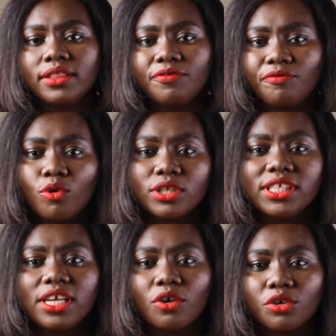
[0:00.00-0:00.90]
the
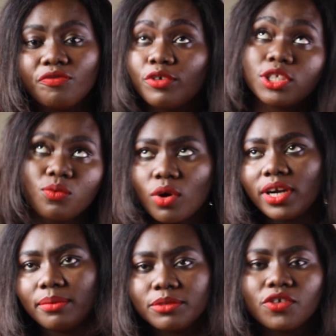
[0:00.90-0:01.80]

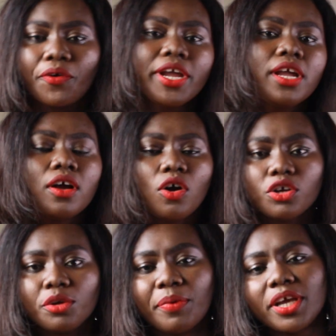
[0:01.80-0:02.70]
41
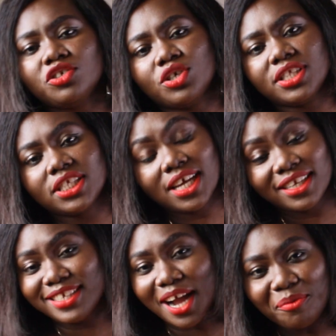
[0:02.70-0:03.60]
occupations
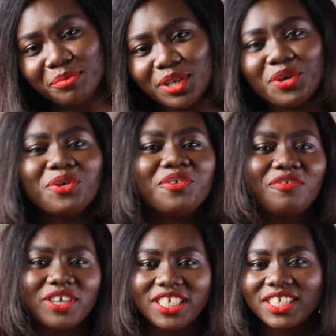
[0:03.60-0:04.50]
down below
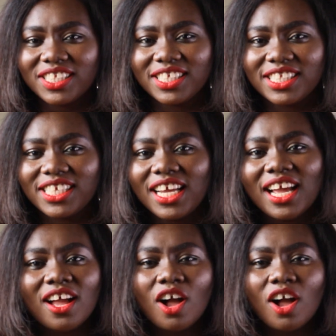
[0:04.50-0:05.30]
for you to see.